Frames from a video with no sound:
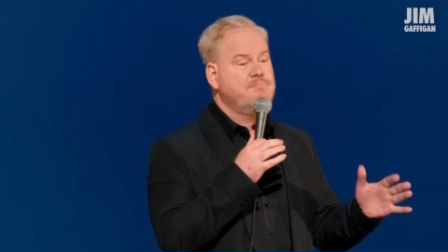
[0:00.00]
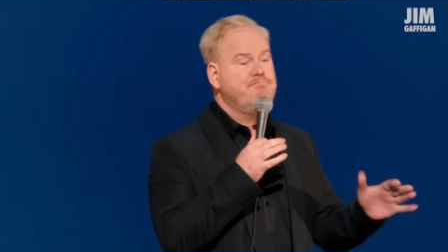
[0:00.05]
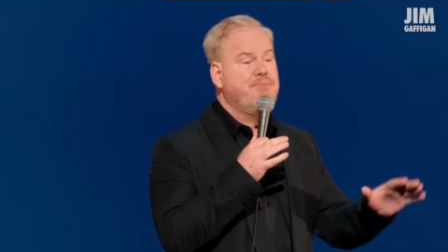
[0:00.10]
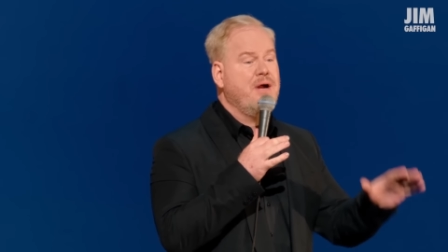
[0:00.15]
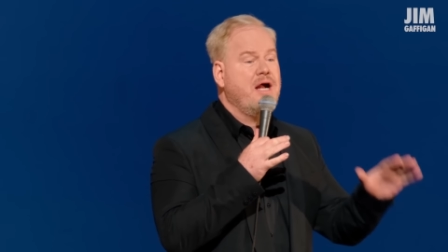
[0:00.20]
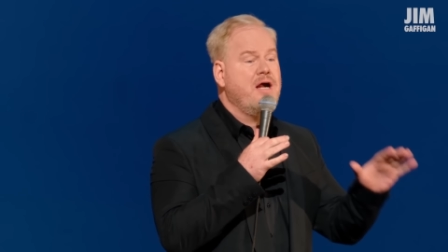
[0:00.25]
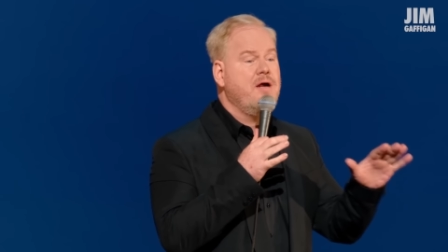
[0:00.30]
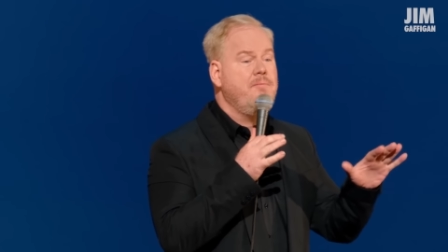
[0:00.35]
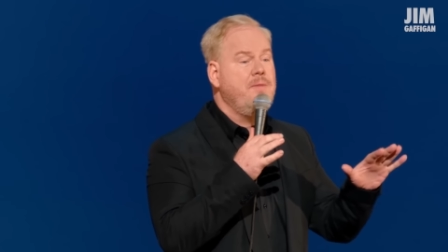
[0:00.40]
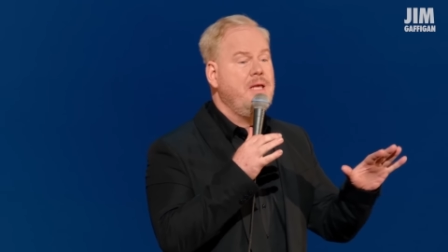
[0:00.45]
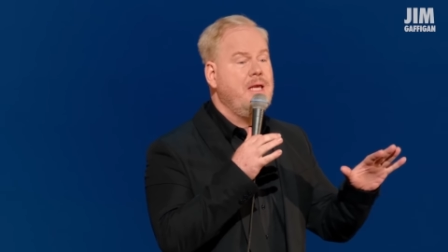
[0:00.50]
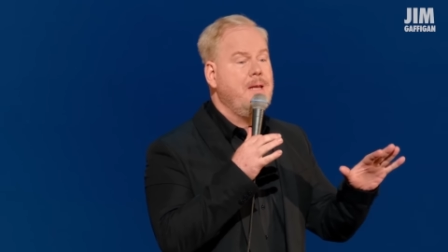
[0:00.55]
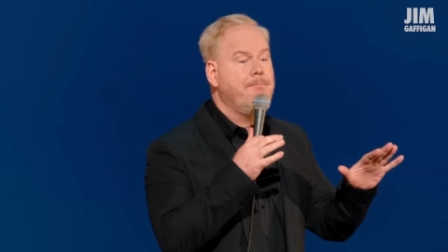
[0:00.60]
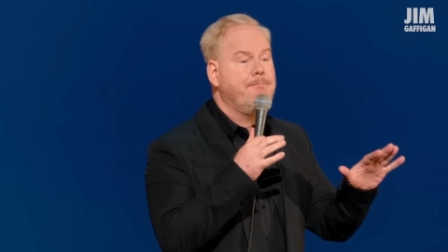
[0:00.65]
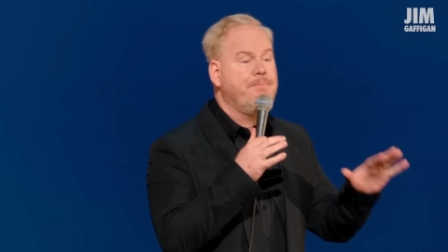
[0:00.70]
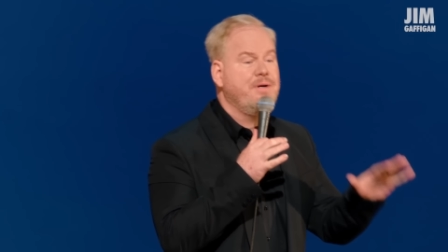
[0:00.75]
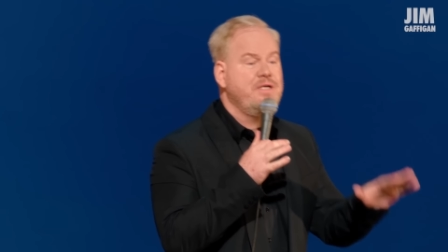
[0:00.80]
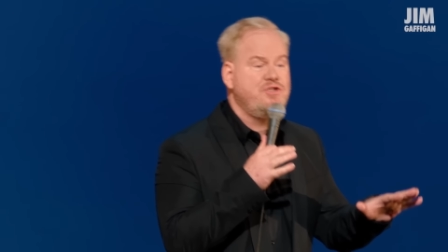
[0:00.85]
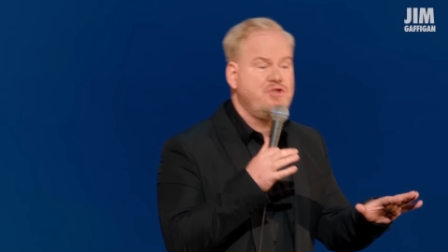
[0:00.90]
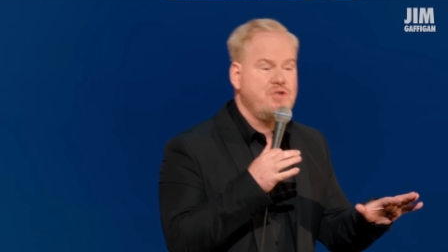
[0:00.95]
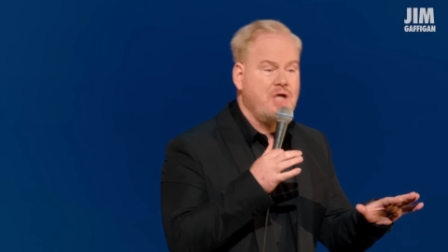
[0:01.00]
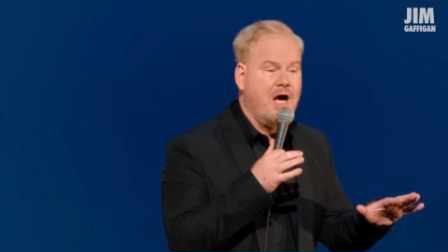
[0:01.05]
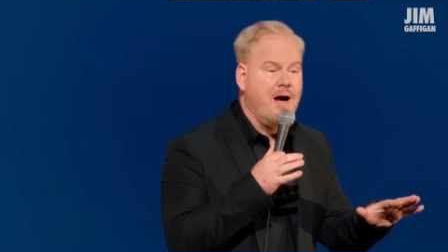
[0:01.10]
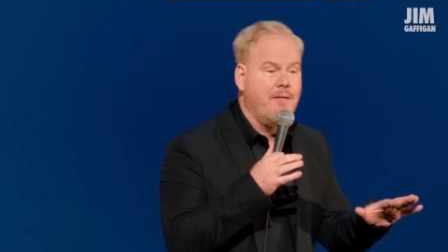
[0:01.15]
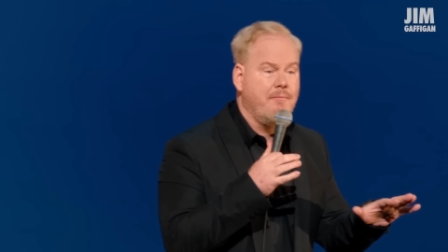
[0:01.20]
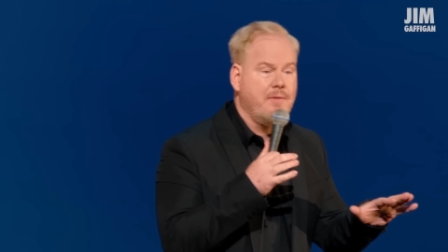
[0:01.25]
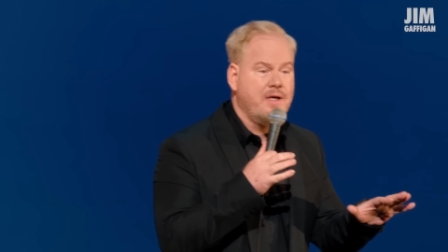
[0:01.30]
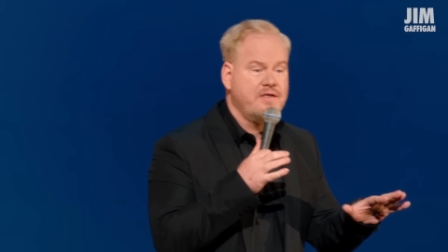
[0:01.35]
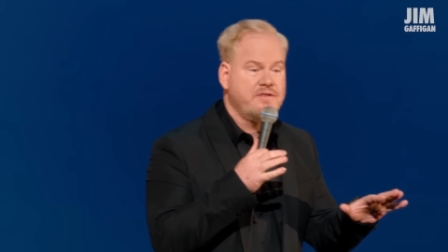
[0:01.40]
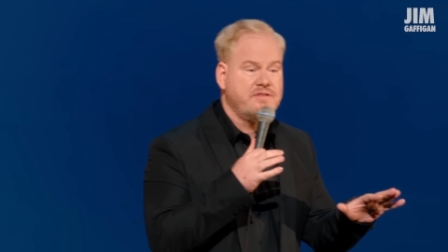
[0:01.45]
bury me in
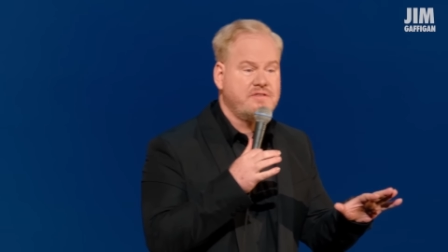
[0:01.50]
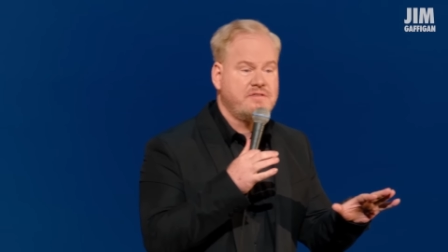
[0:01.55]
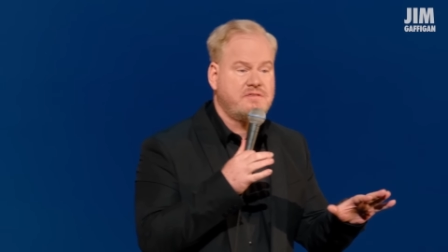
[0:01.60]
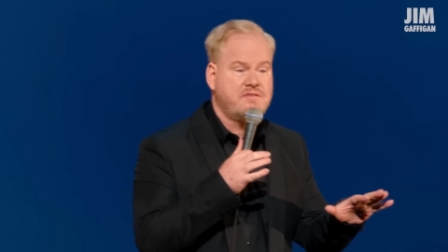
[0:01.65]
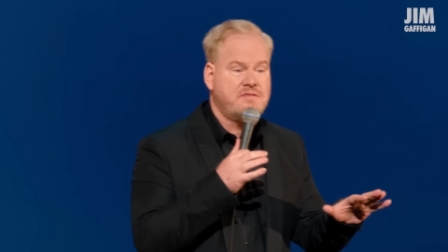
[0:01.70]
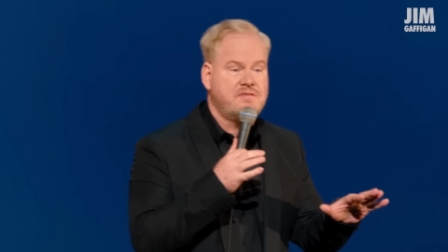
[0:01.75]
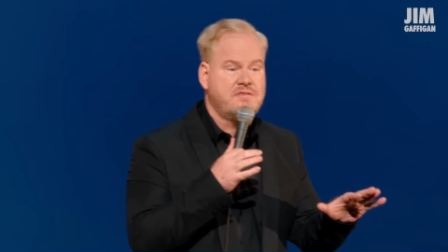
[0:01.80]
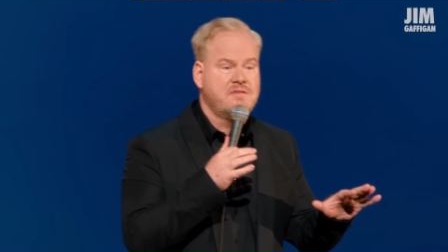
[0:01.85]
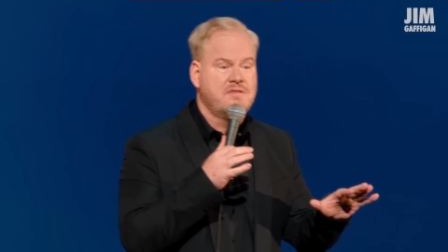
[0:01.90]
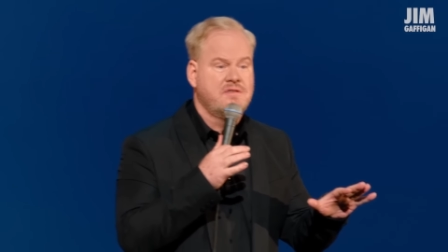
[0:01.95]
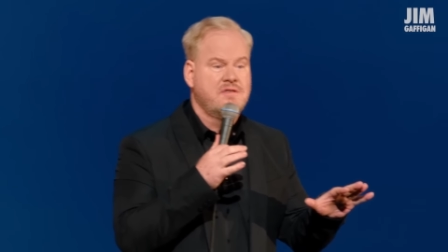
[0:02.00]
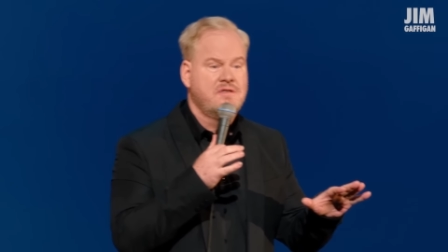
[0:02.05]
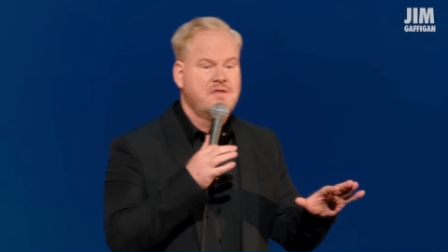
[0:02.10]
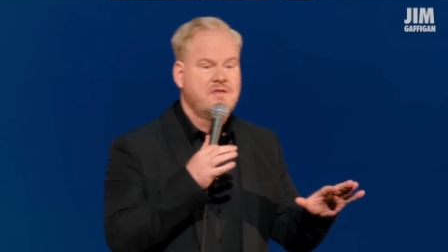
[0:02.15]
pajamas.